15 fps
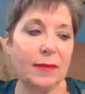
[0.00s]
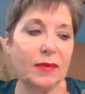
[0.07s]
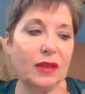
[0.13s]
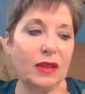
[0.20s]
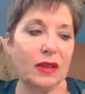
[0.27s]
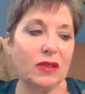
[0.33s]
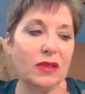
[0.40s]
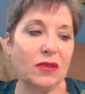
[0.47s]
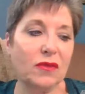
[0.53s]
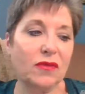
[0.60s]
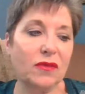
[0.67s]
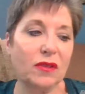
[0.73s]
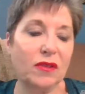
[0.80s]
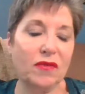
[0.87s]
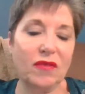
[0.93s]
the concern
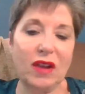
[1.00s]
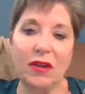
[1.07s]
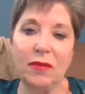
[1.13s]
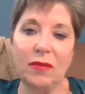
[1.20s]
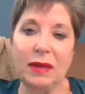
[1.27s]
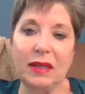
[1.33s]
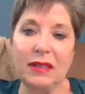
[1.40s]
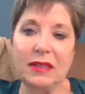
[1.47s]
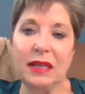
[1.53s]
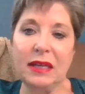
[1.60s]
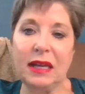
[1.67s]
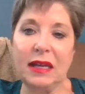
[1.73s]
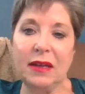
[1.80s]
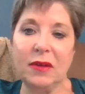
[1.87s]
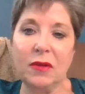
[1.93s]
for environment
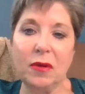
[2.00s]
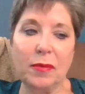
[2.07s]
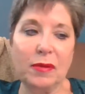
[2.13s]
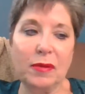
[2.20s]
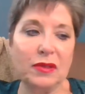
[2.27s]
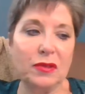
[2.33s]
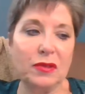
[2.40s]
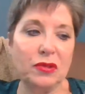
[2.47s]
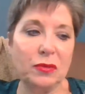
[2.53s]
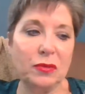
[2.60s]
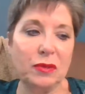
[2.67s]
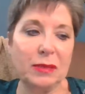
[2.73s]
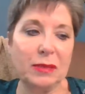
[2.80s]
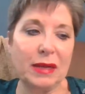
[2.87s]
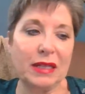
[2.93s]
and corporate social
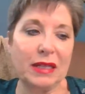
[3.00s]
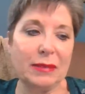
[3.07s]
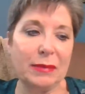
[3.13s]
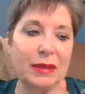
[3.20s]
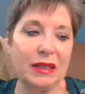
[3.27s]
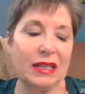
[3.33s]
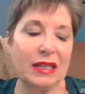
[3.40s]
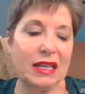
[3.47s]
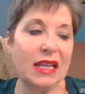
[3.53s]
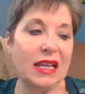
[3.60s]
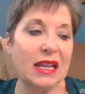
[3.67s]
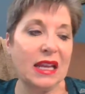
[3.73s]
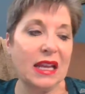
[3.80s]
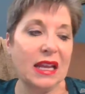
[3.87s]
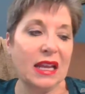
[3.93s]
responsibility,